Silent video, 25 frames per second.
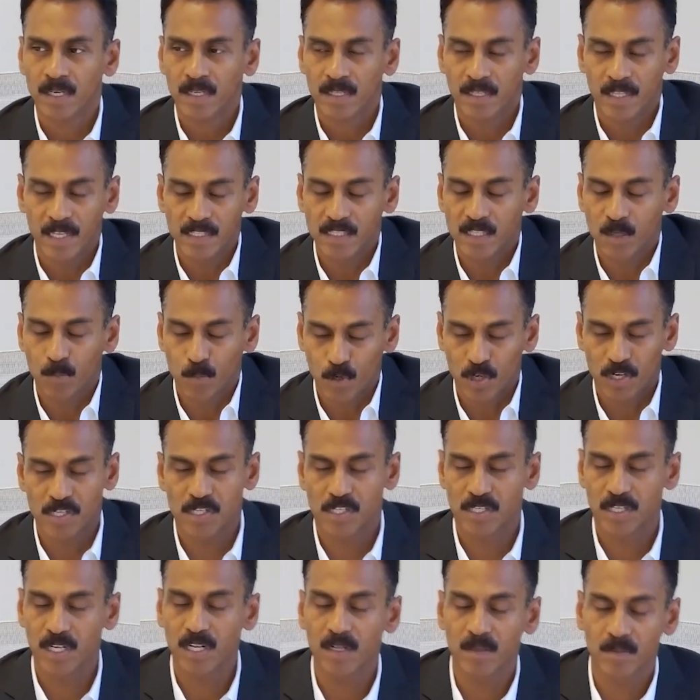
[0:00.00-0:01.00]
there is a
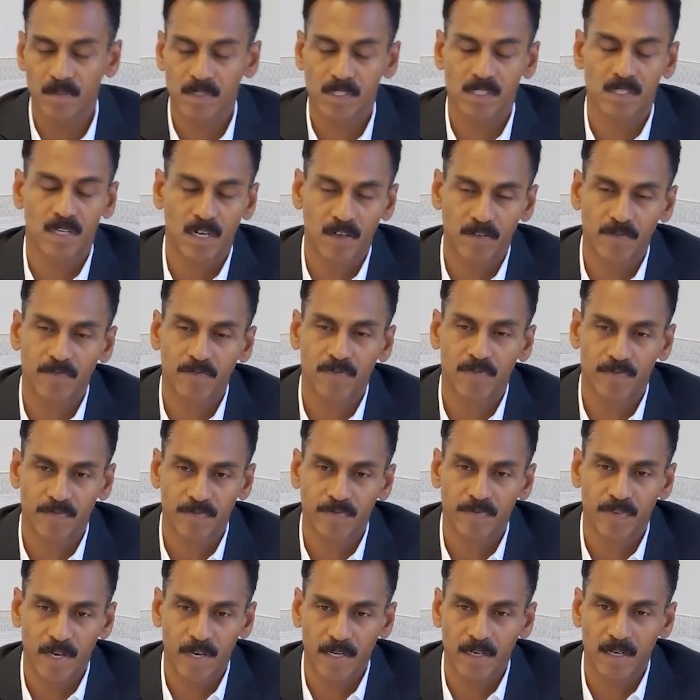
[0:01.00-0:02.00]
potential. It's not
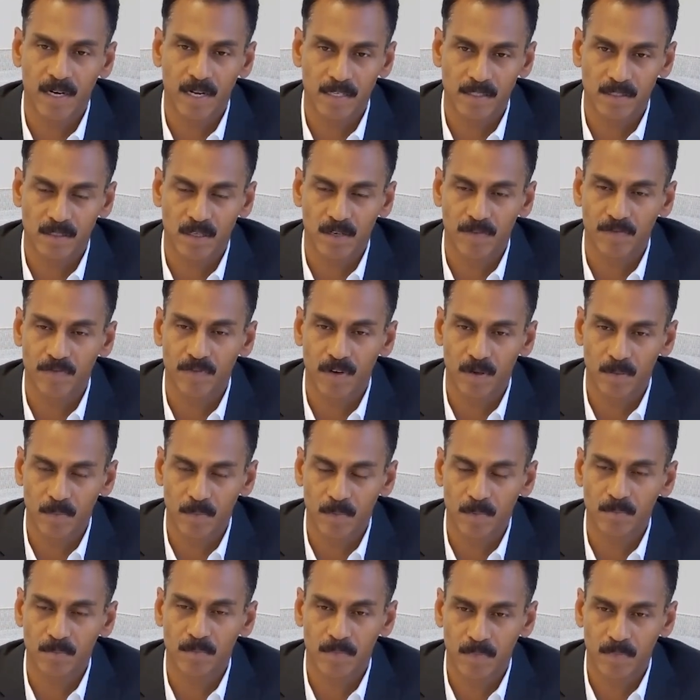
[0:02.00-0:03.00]
finalized or
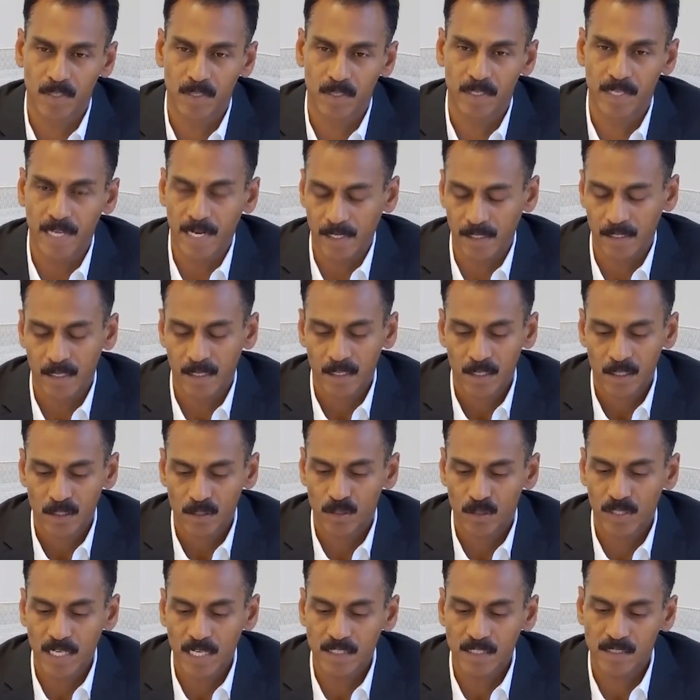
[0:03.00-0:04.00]
firm yet.
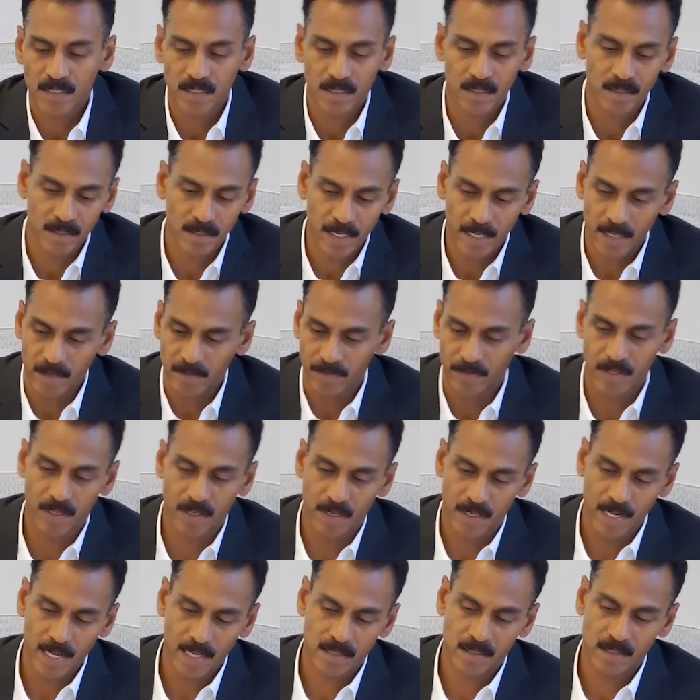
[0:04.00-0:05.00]
So that's in kind of the
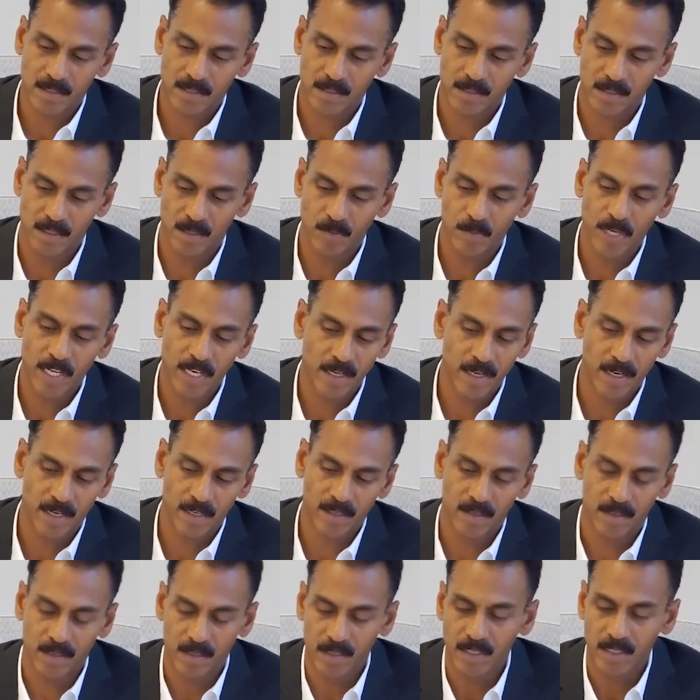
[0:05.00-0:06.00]
next
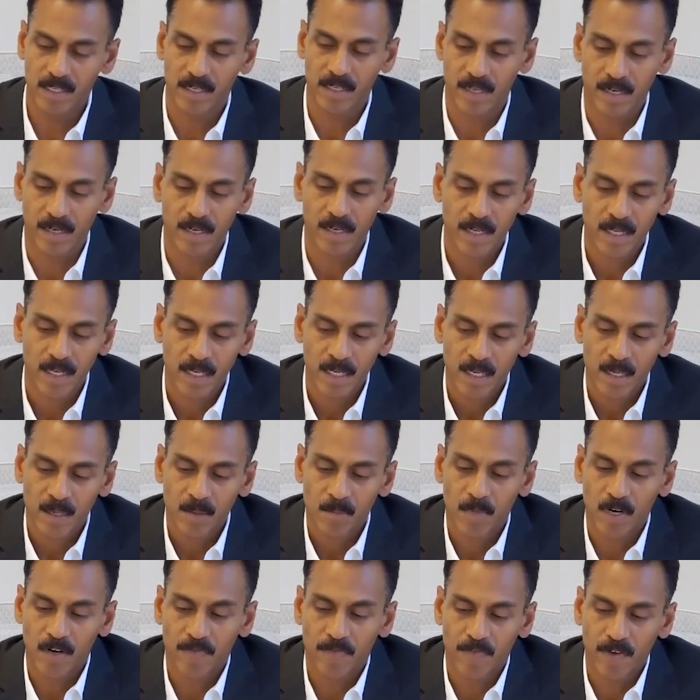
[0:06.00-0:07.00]
immediate year.
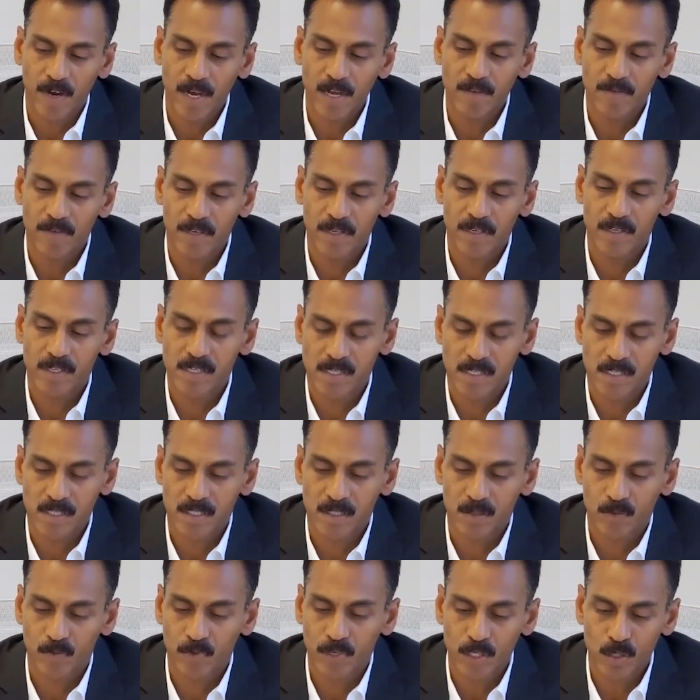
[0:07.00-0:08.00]
But 5
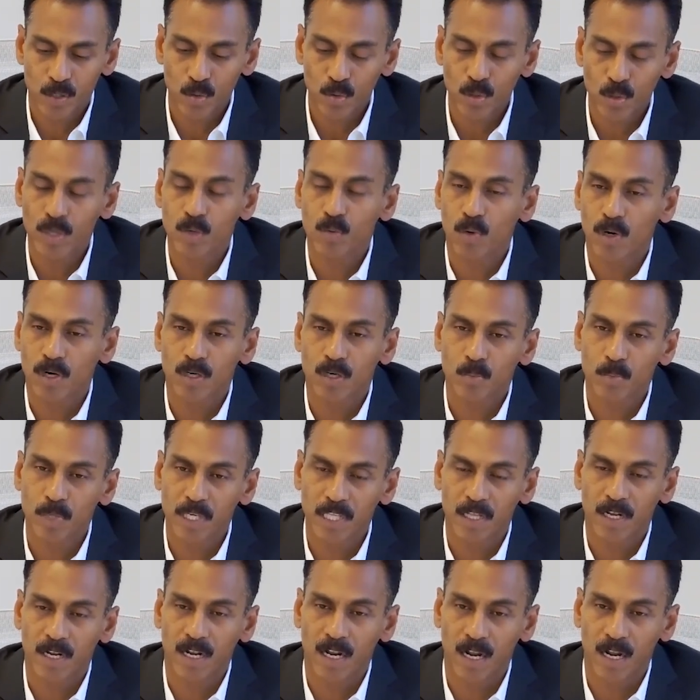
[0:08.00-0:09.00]
years, we truly want to
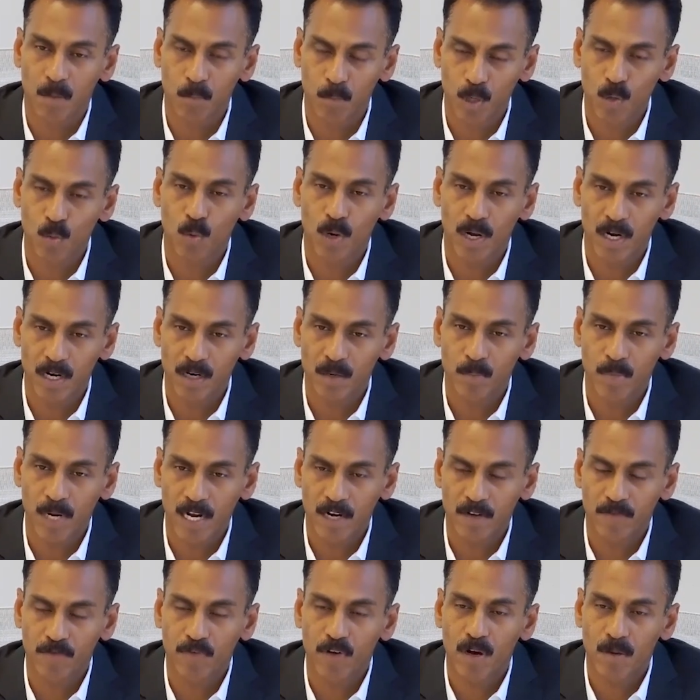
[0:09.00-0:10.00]
be the number one
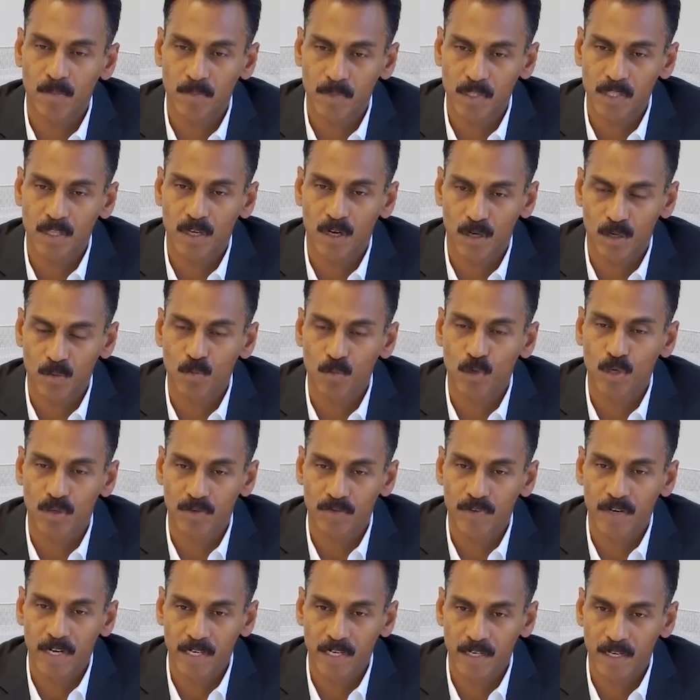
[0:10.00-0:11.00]
platform in the
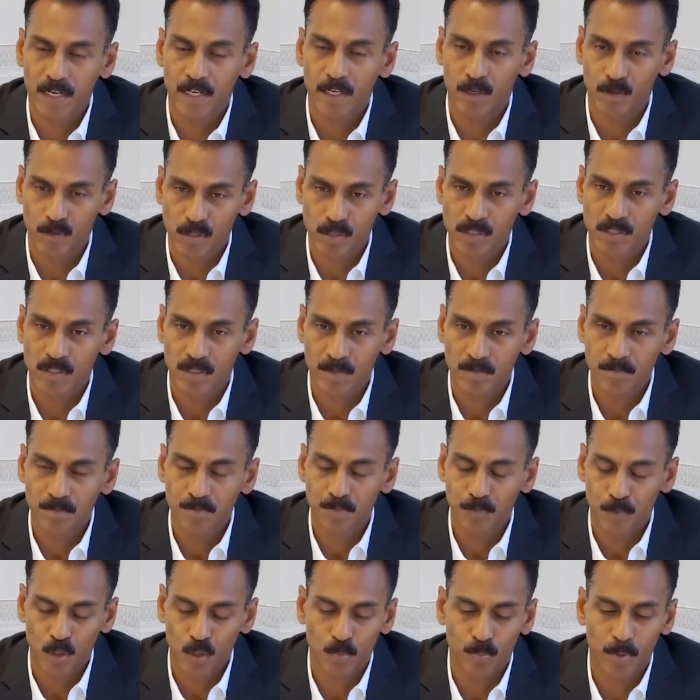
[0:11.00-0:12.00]
automotive retail
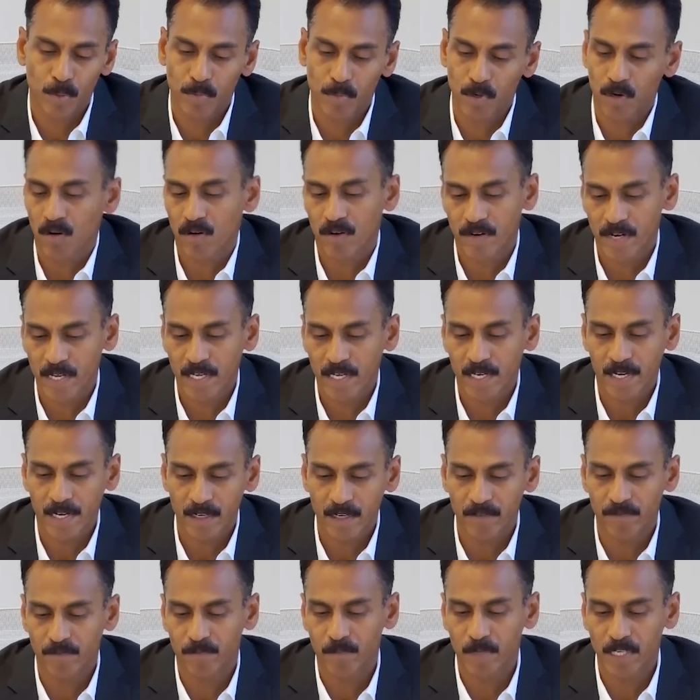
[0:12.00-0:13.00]
ecosystem. So people already
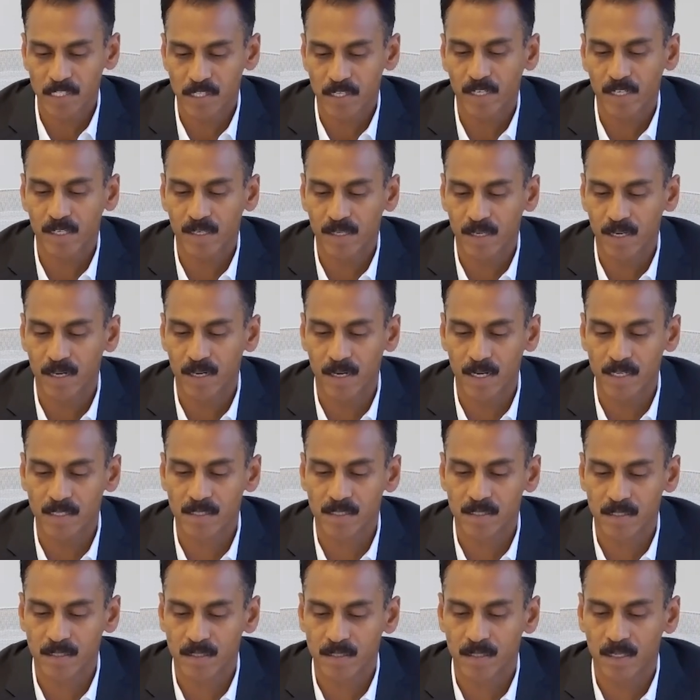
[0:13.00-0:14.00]
kind of mentioned
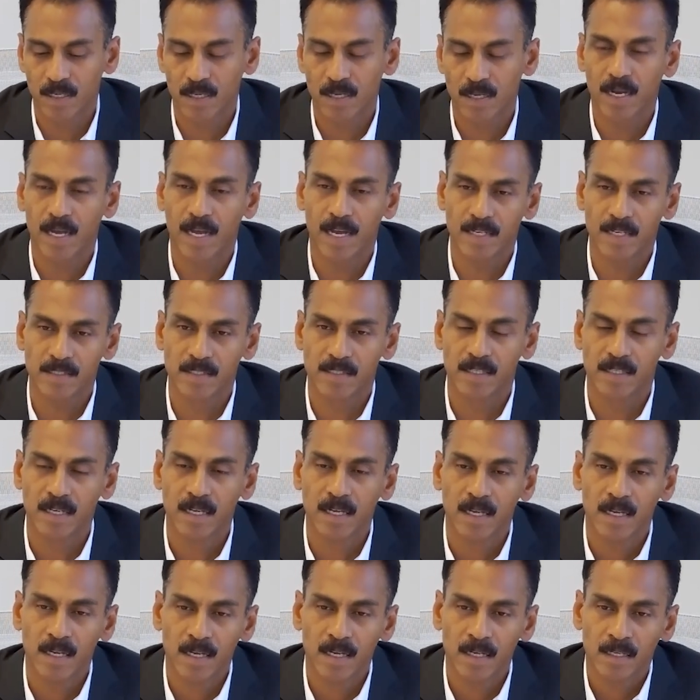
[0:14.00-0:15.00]
us
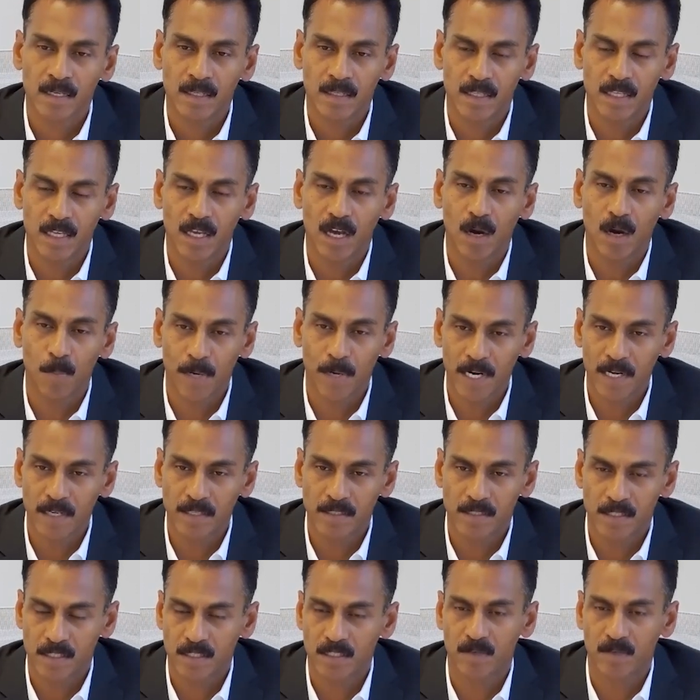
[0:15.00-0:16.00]
as the
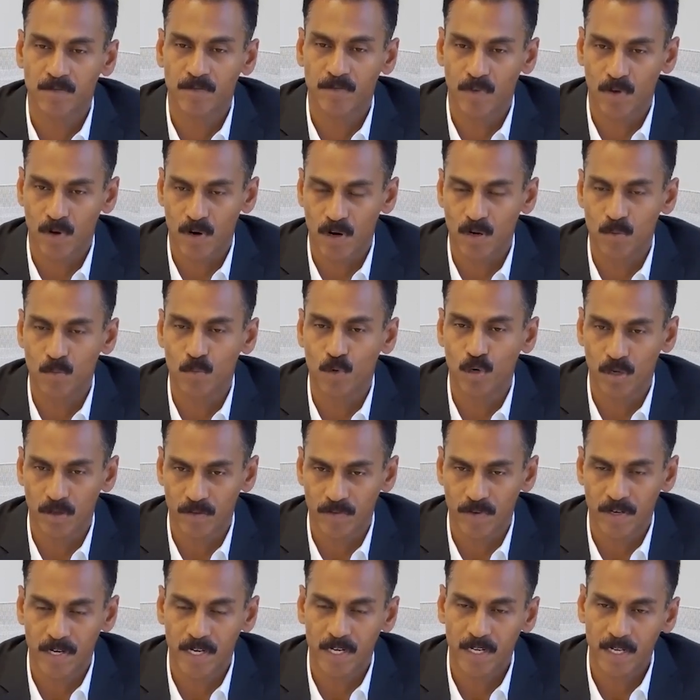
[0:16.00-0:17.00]
operating system for
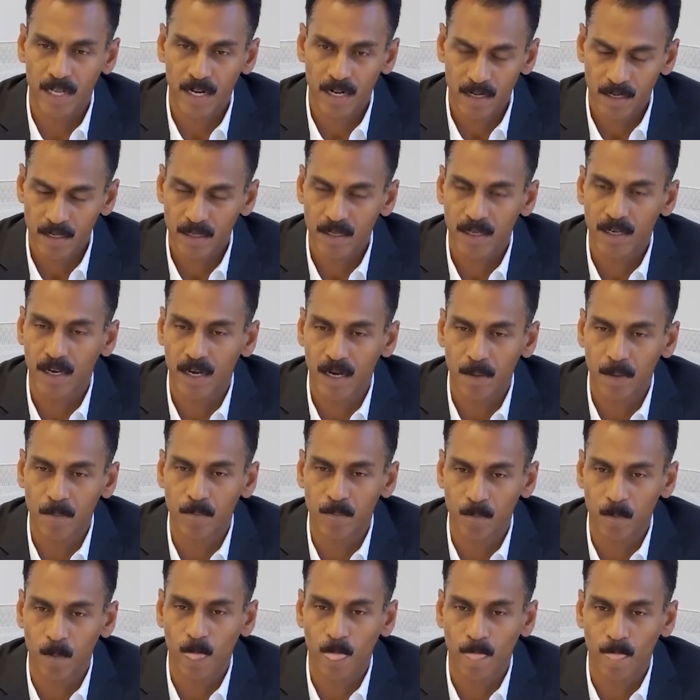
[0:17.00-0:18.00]
automotive retail.
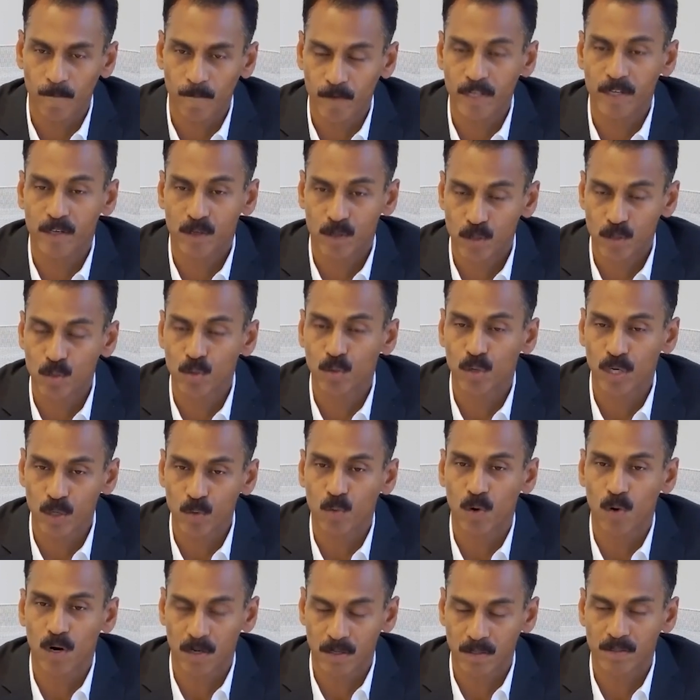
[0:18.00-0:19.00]
We truly
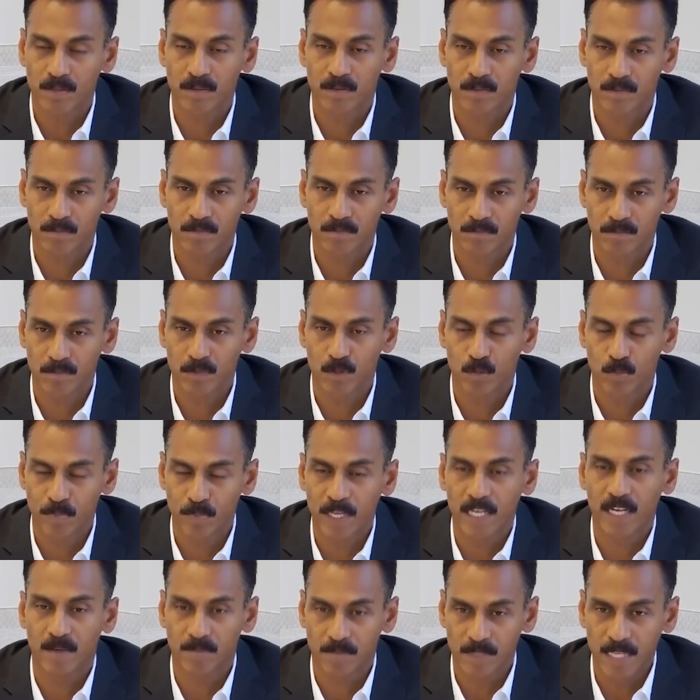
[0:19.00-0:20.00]
want to
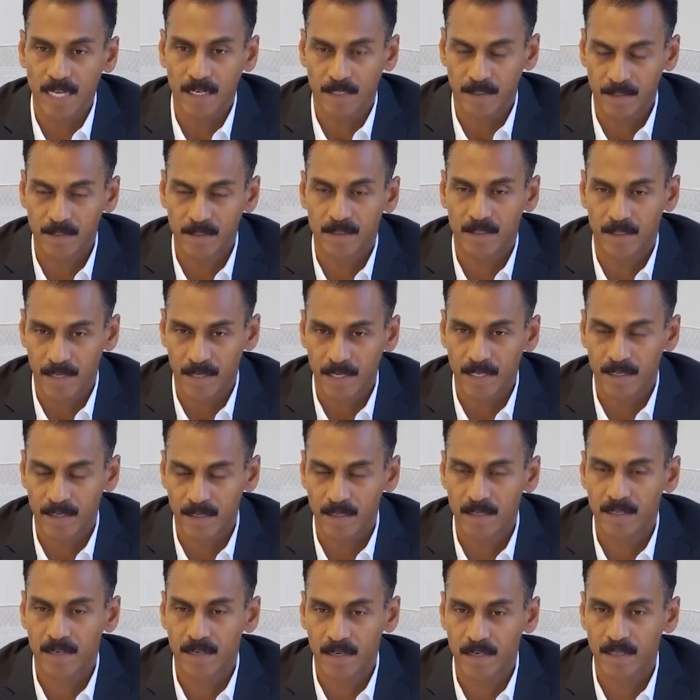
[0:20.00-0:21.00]
become that, right?
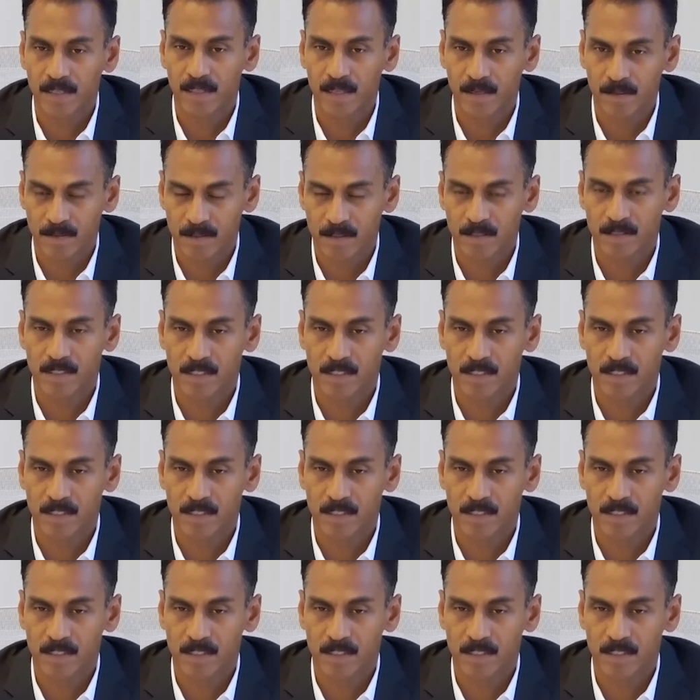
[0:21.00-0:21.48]
Literally the